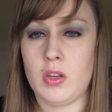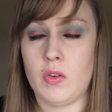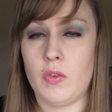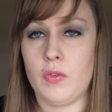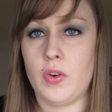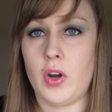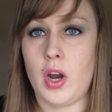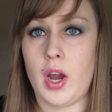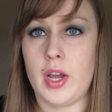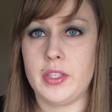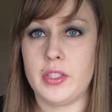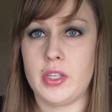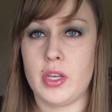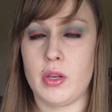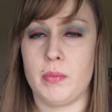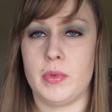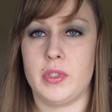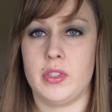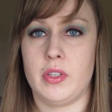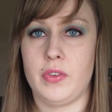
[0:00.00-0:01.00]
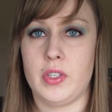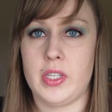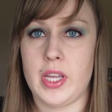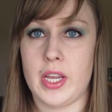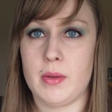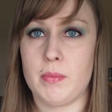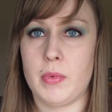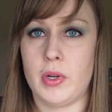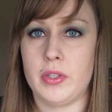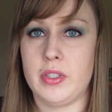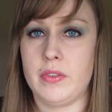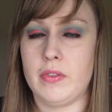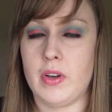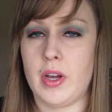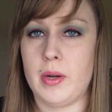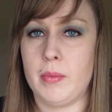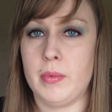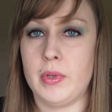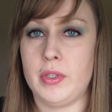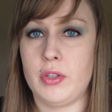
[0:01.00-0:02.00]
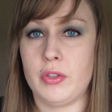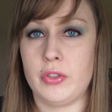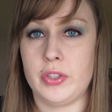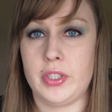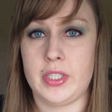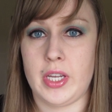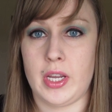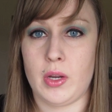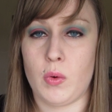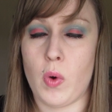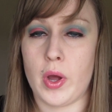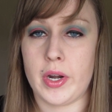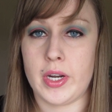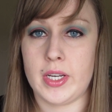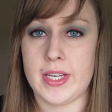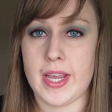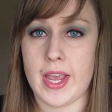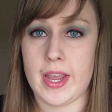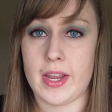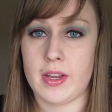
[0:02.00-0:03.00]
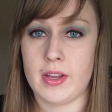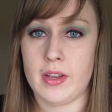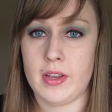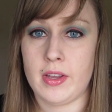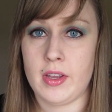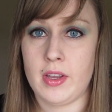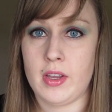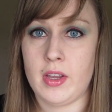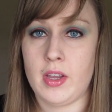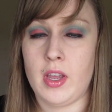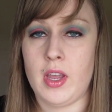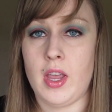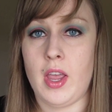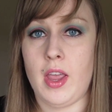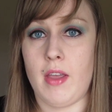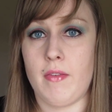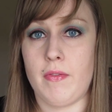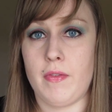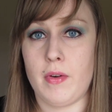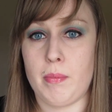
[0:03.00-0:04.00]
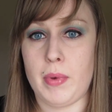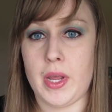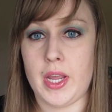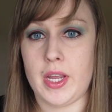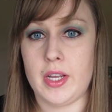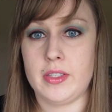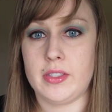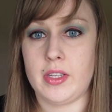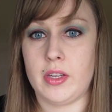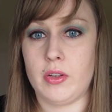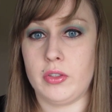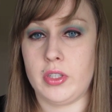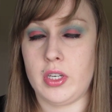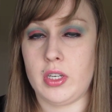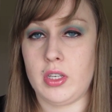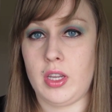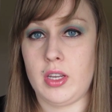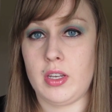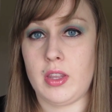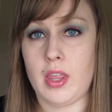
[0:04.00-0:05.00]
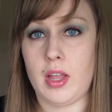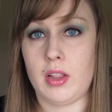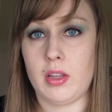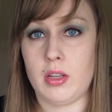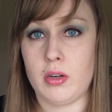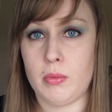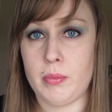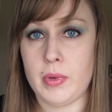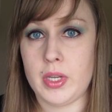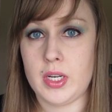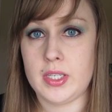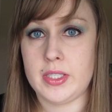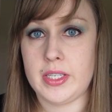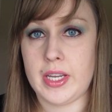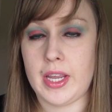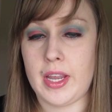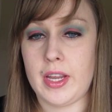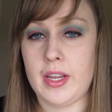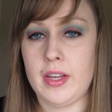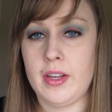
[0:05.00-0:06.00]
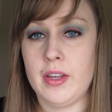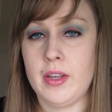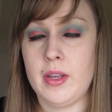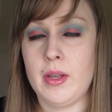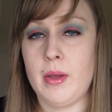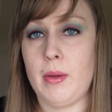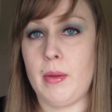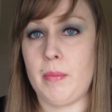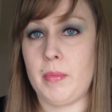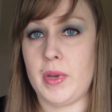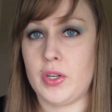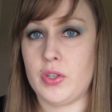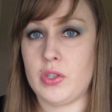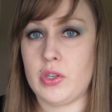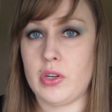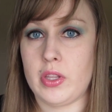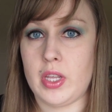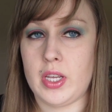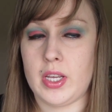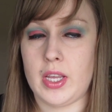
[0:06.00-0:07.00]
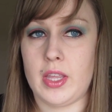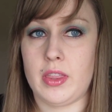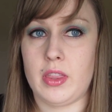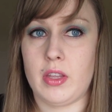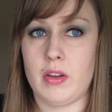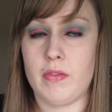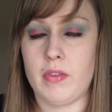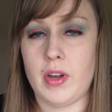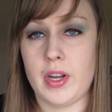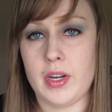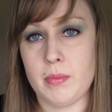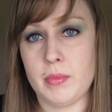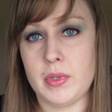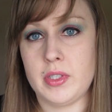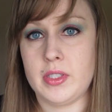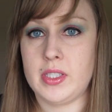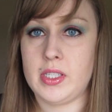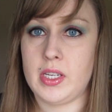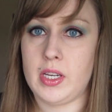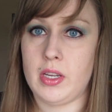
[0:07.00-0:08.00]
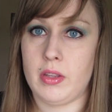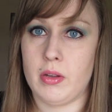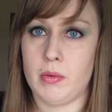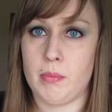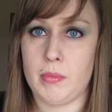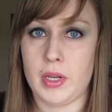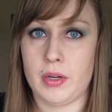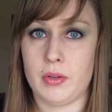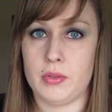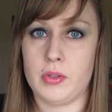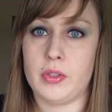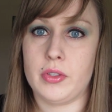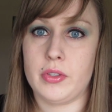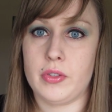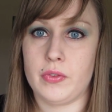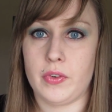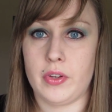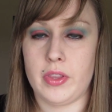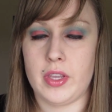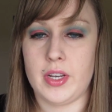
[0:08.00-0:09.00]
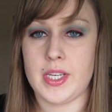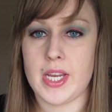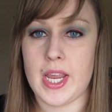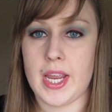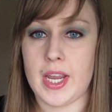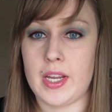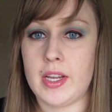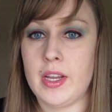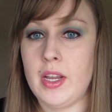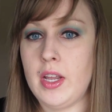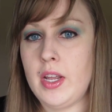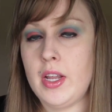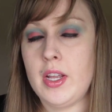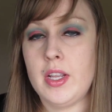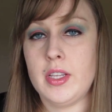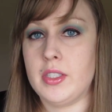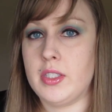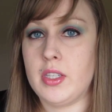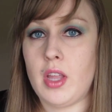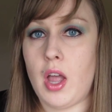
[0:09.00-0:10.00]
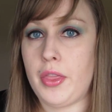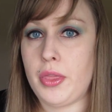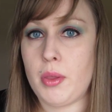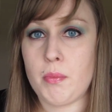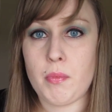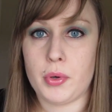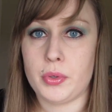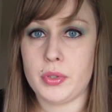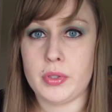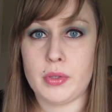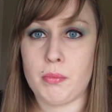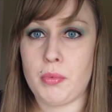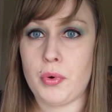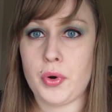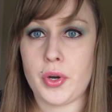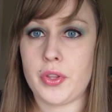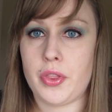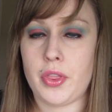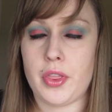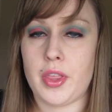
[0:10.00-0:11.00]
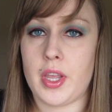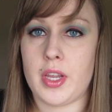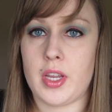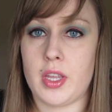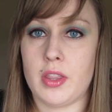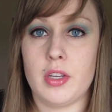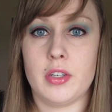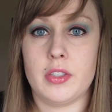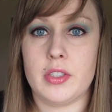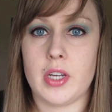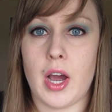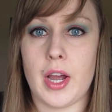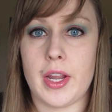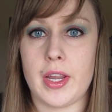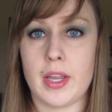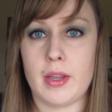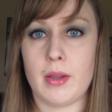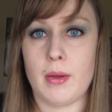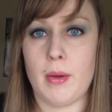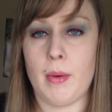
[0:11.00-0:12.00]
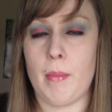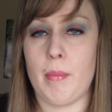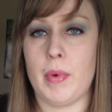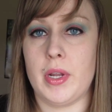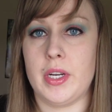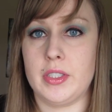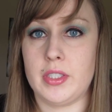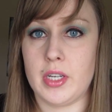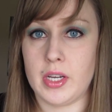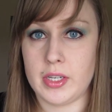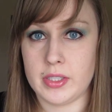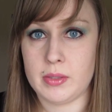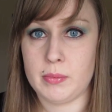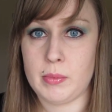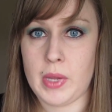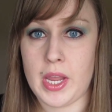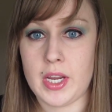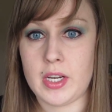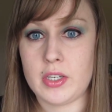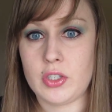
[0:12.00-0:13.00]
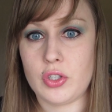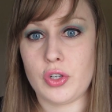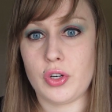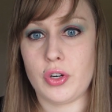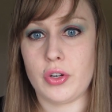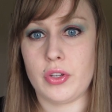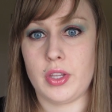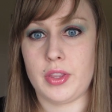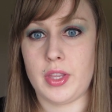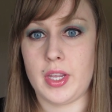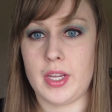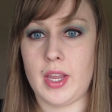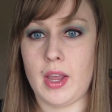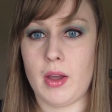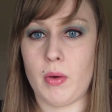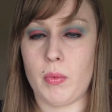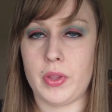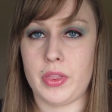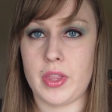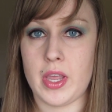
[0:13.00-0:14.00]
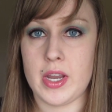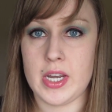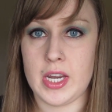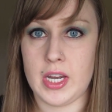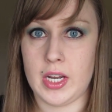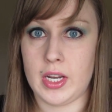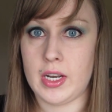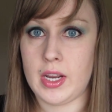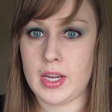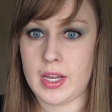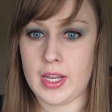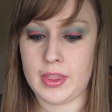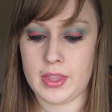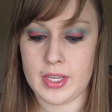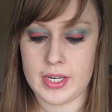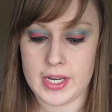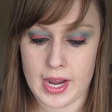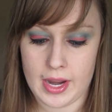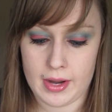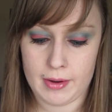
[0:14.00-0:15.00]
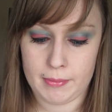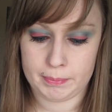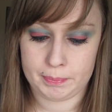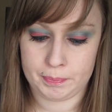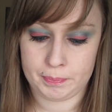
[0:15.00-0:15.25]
For us humans, if you take a multivitamin, you only take 1 a day. And for pigs, they only need that little bit a day, and make sure they get their vitamin C, their minerals for the day. It's not the most important thing in their diet, but it does make sure that they get what they need in the day.